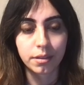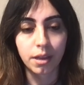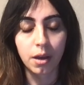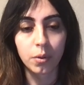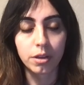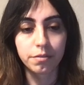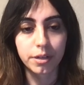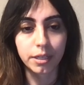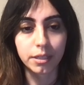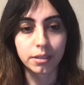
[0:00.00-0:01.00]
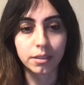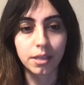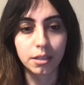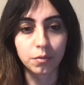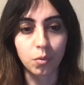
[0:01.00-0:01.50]
However, it
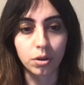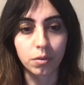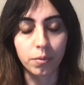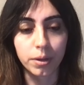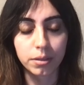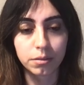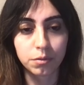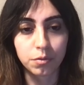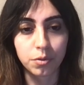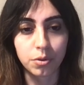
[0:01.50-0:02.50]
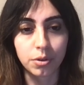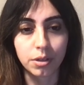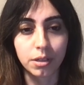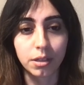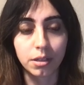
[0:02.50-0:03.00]
didn't work well for
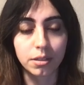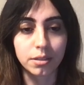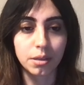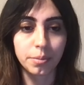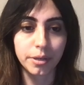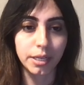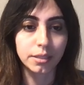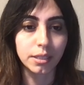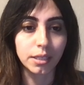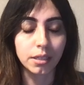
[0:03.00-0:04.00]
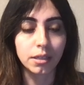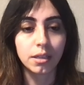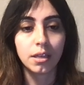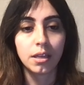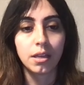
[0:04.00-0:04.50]
separating
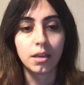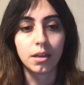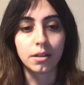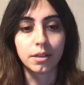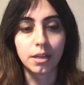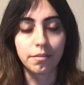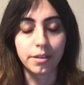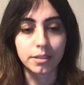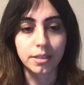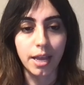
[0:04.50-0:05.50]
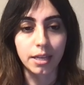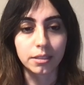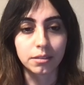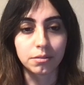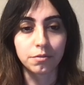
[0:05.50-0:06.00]
relevant
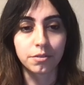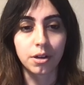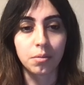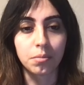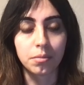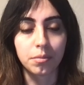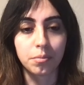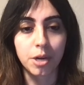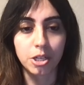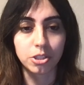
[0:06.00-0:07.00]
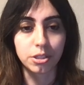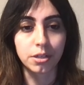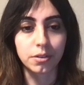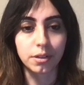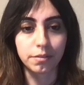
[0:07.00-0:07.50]
ads from
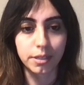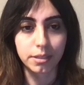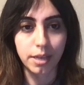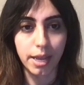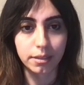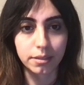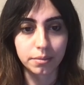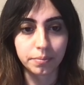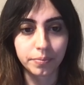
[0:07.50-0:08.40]
marginally relevant ads.